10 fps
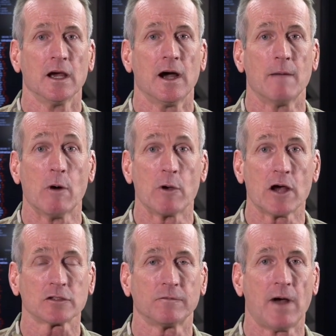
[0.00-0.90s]
Uh, but we
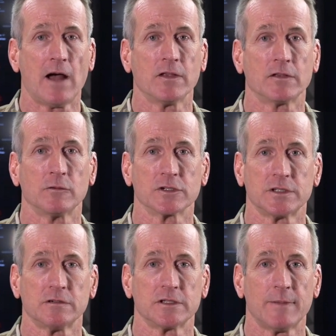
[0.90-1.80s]
also found that there was
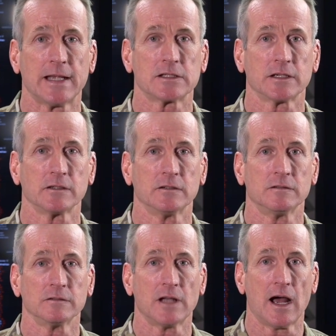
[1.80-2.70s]
still a demand
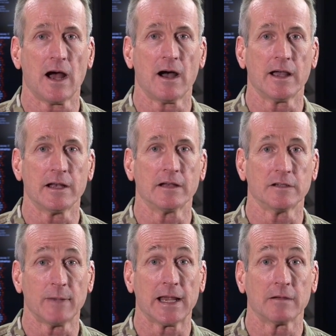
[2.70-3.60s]
signal uh, and a
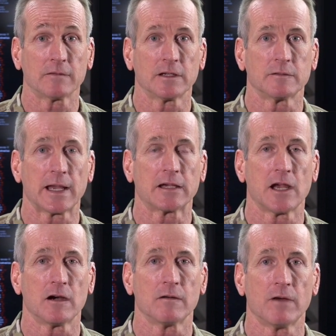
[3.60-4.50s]
demand to take
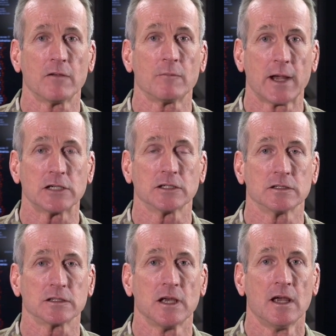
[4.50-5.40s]
care of other patients.